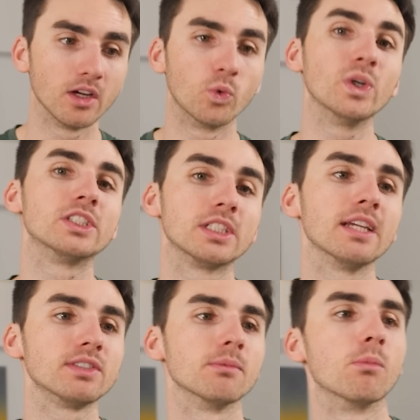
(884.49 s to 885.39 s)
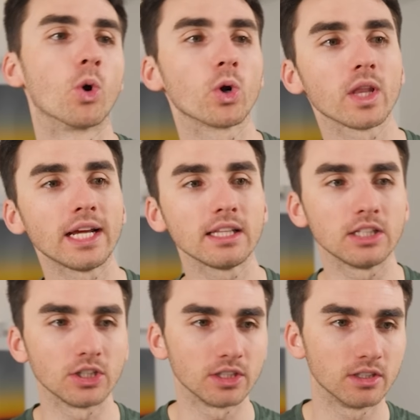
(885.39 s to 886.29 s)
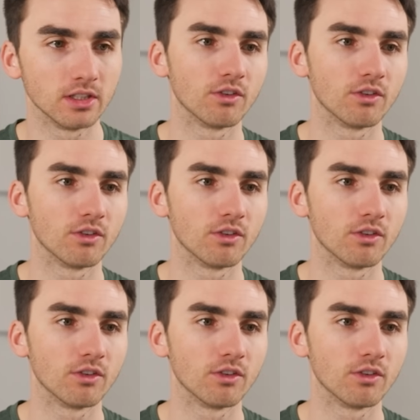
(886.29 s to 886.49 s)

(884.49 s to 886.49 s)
which gives it more likelihood